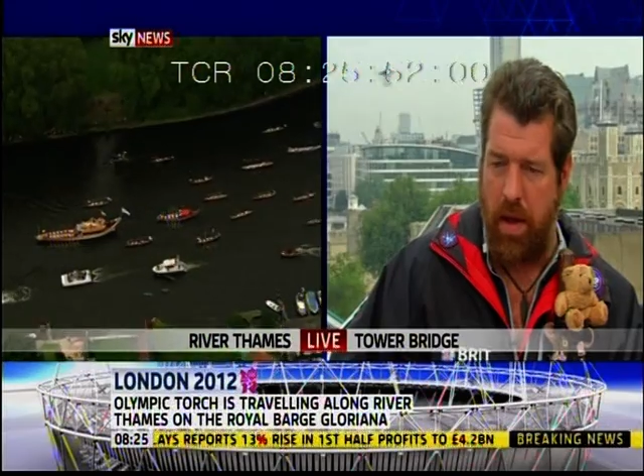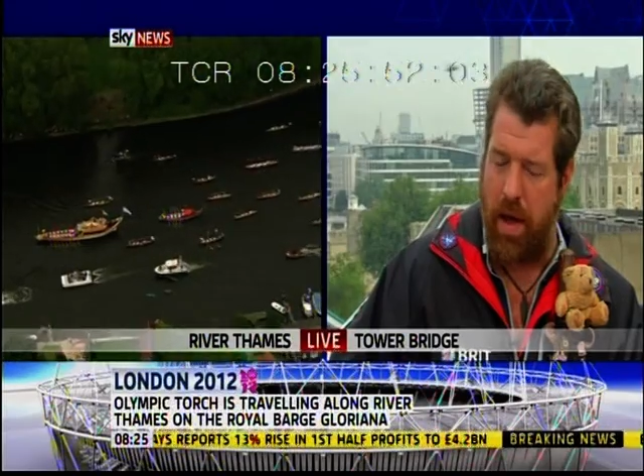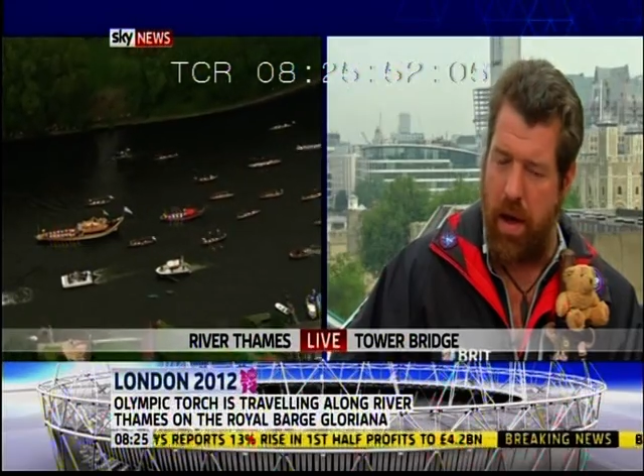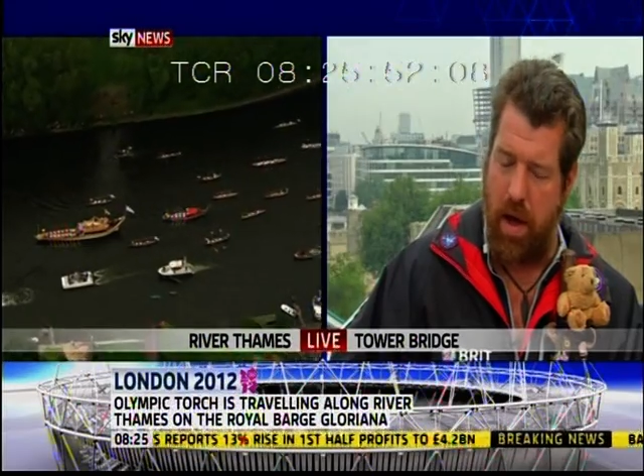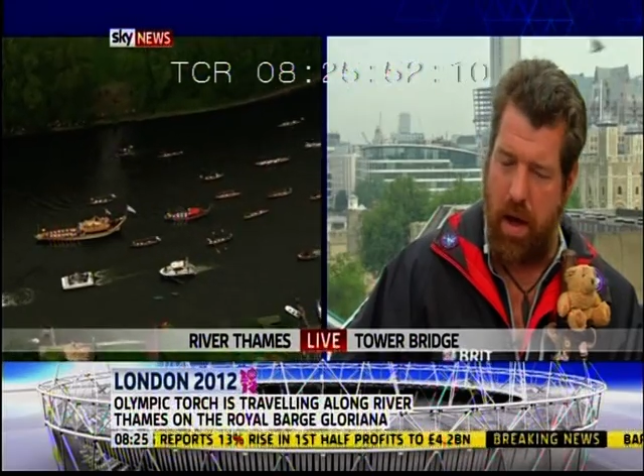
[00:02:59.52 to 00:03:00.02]

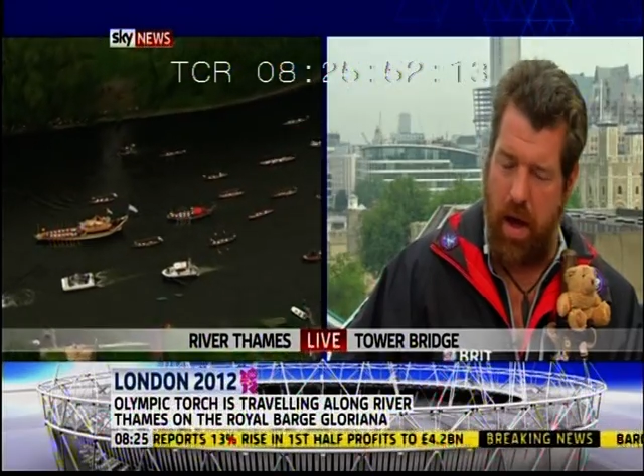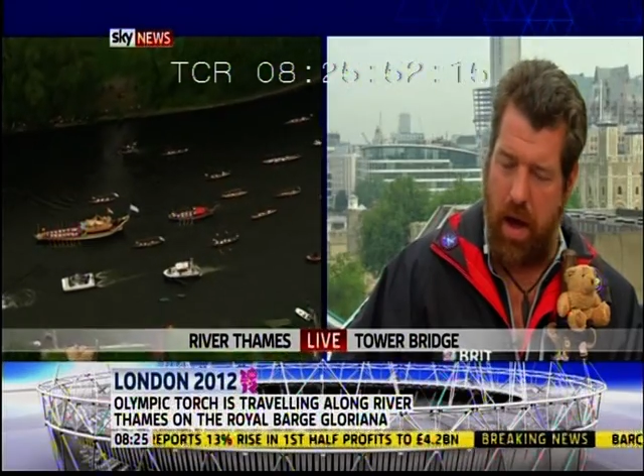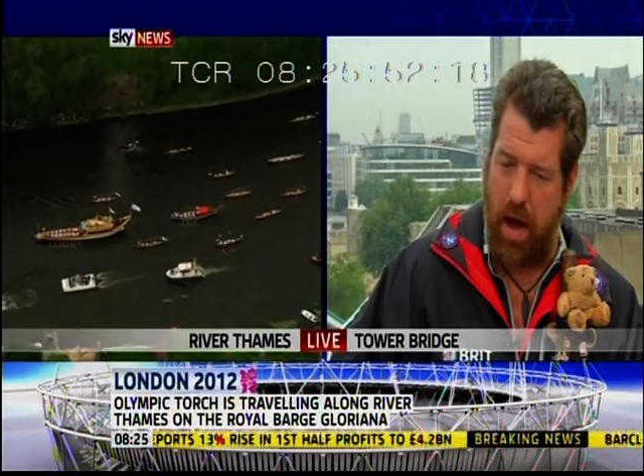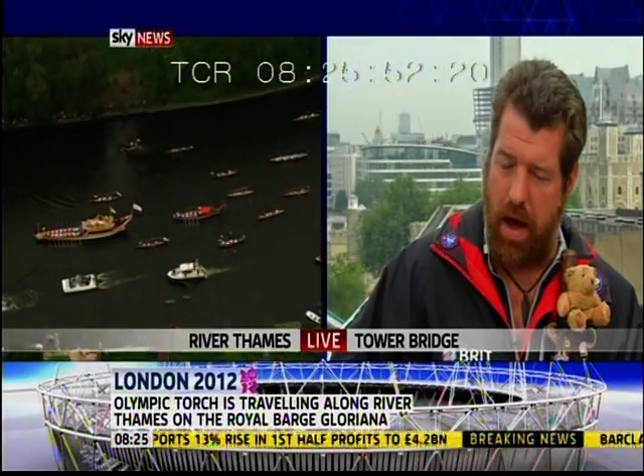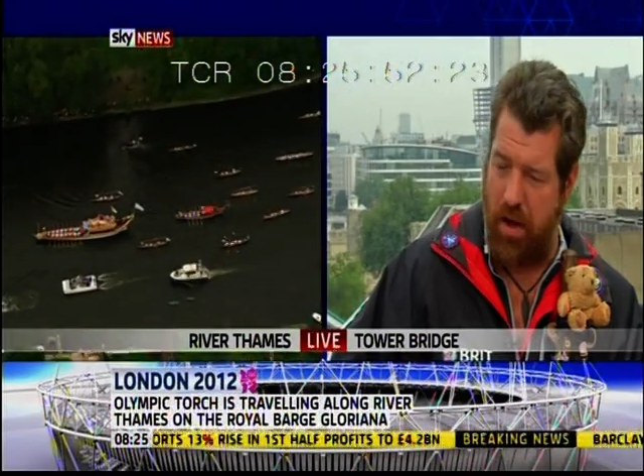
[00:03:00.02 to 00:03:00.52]
Yeah, and
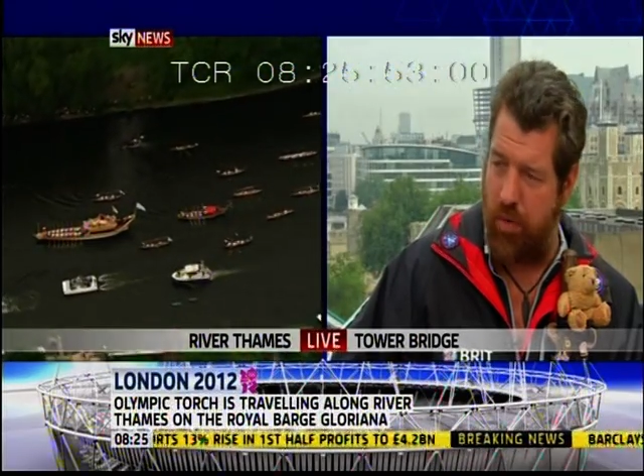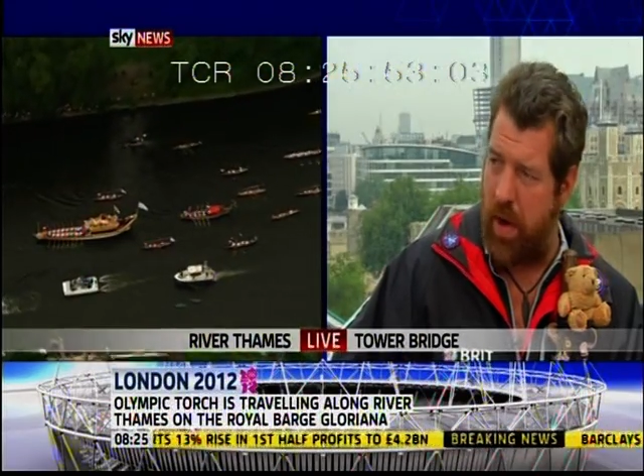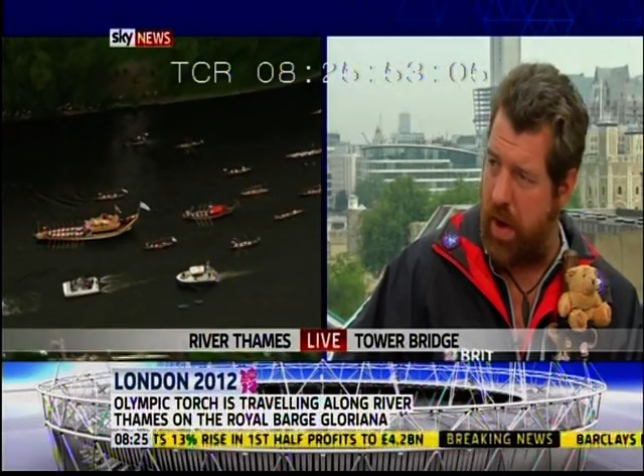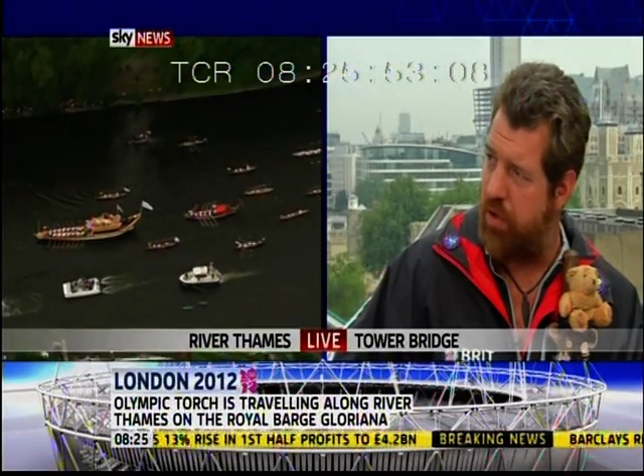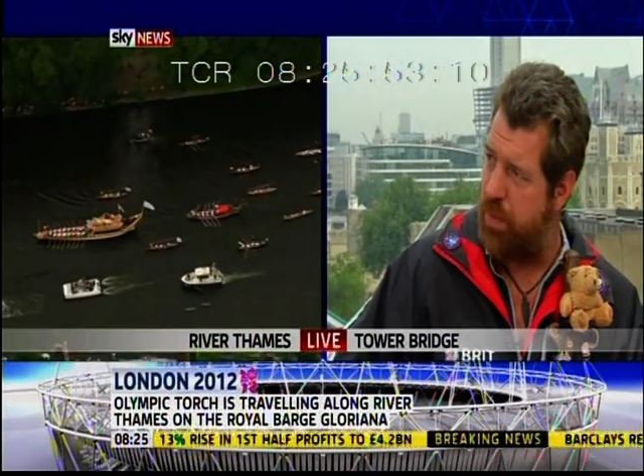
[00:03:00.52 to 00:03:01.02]
as
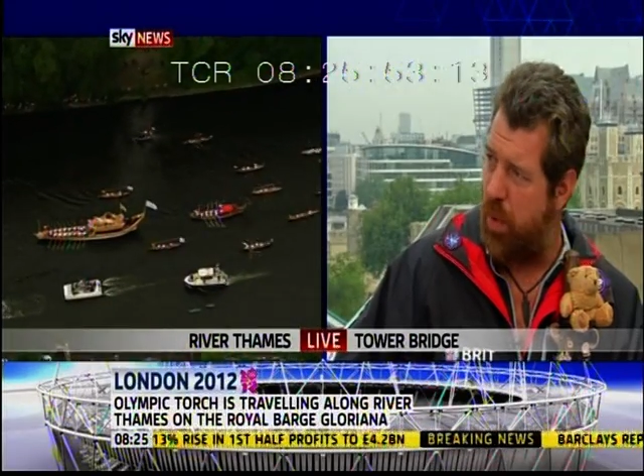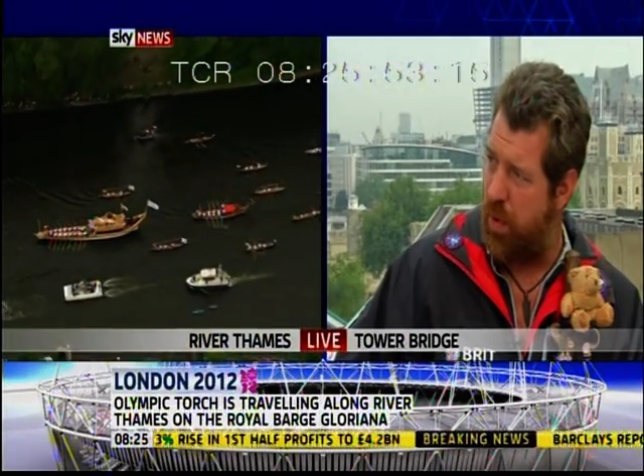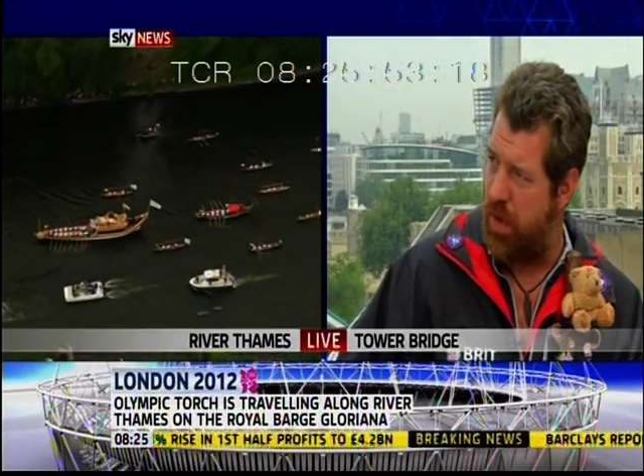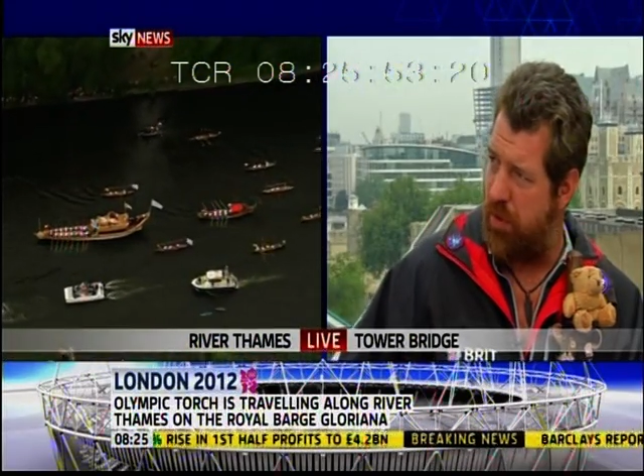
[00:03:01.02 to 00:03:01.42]
well as sport,